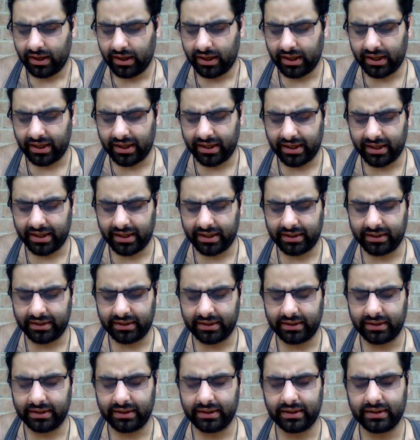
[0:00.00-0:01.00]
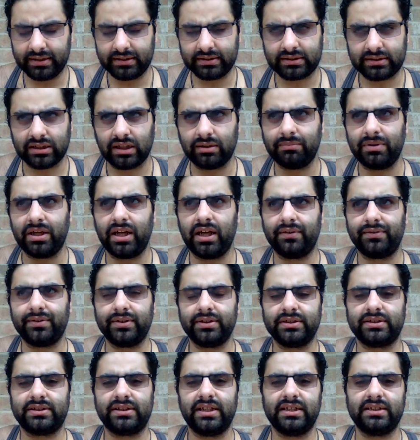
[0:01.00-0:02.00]
and some
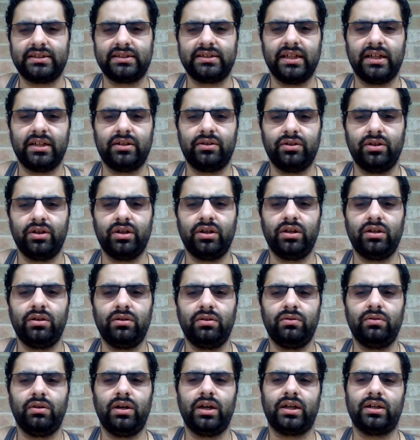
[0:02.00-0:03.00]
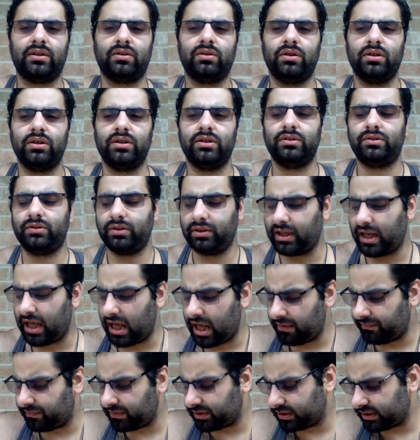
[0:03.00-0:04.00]
others they said no, according to the
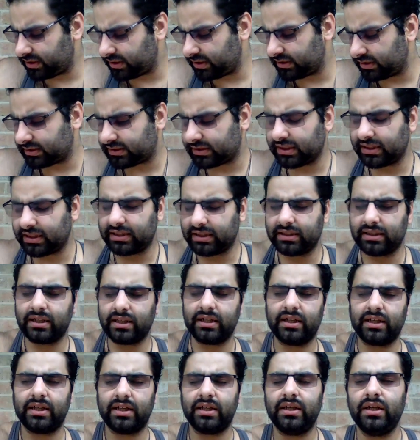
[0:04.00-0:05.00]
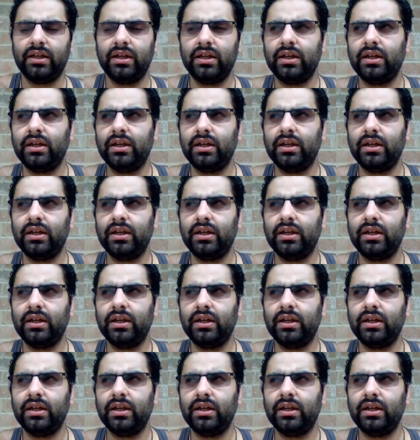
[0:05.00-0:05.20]
evidence and the